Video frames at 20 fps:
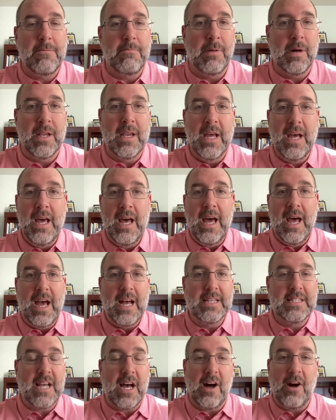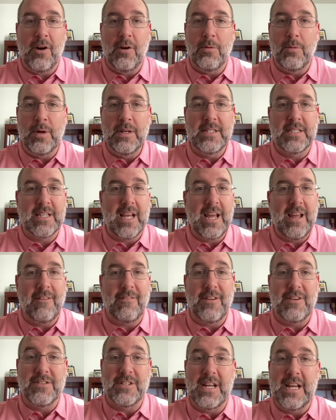But as I always say,
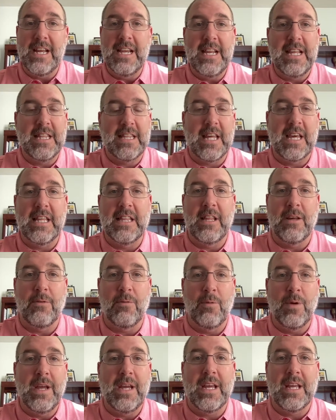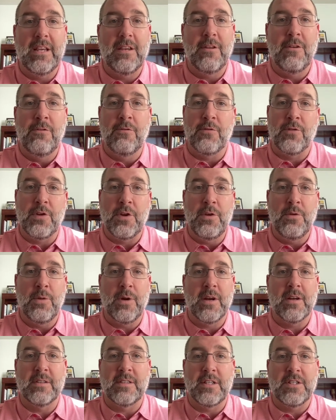if there's anything that we can do for you
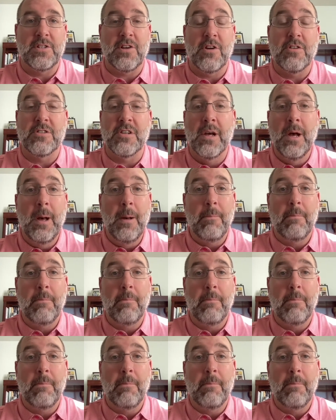here at the church,